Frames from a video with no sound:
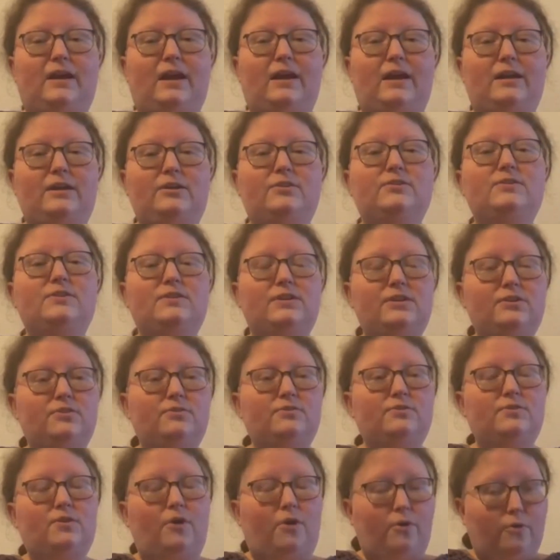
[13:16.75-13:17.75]
I used to
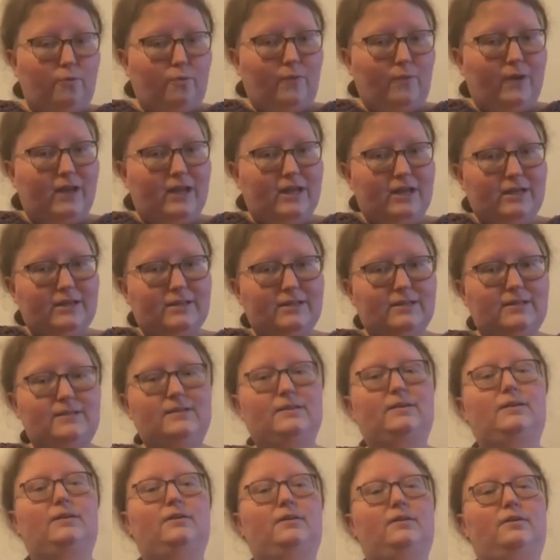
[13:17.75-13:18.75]
use
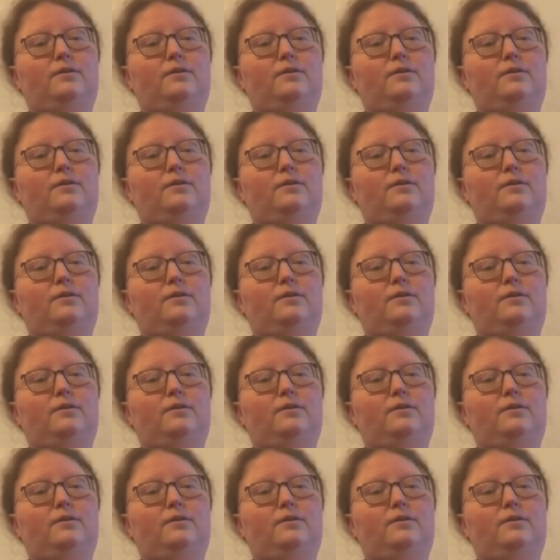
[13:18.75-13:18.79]
Always,